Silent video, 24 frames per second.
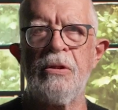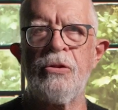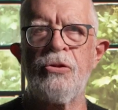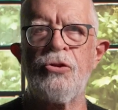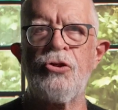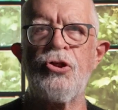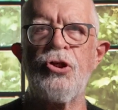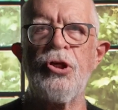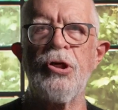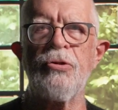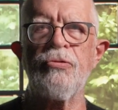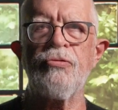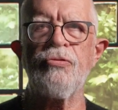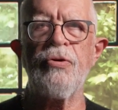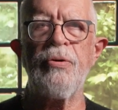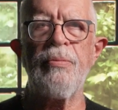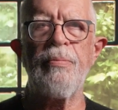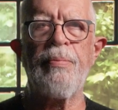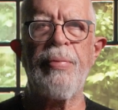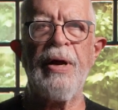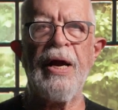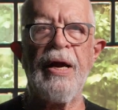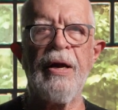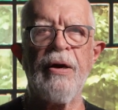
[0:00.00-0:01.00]

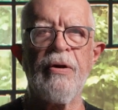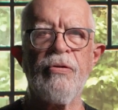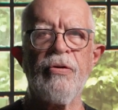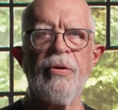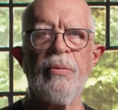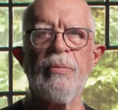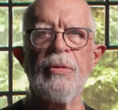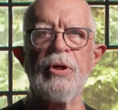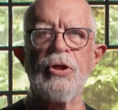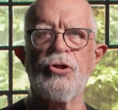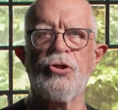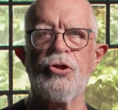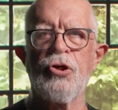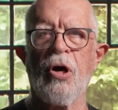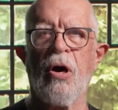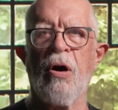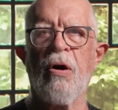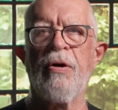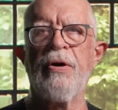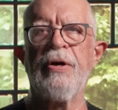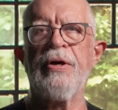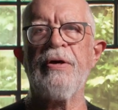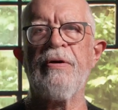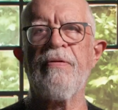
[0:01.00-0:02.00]
Children bear the
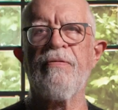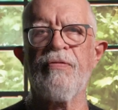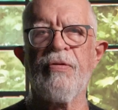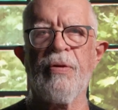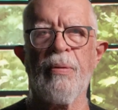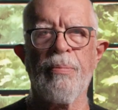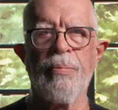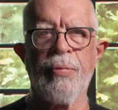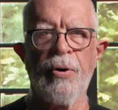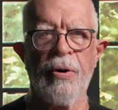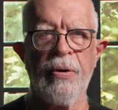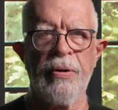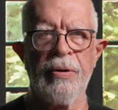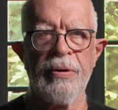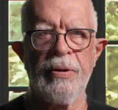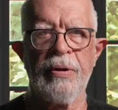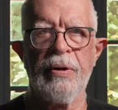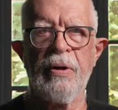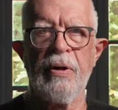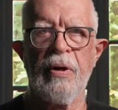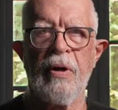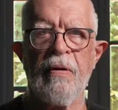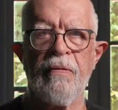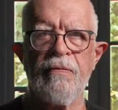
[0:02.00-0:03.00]
majority of the
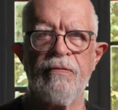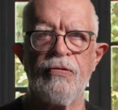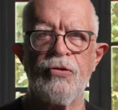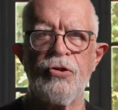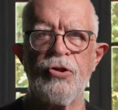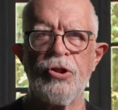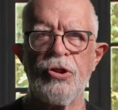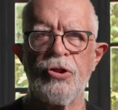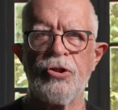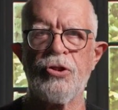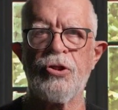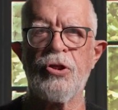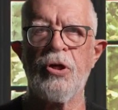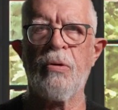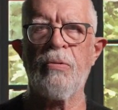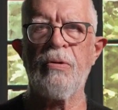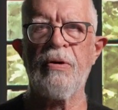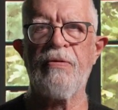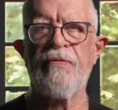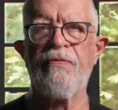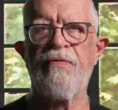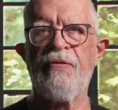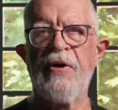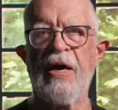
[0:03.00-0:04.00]
burden of schisto
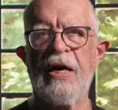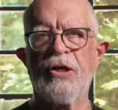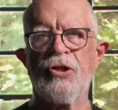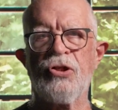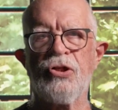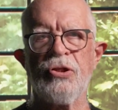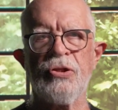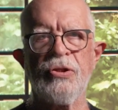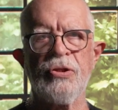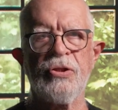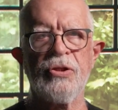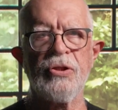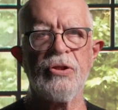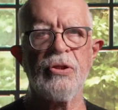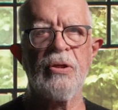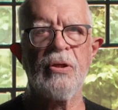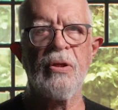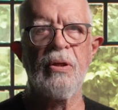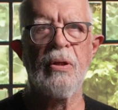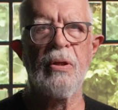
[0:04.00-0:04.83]
infections.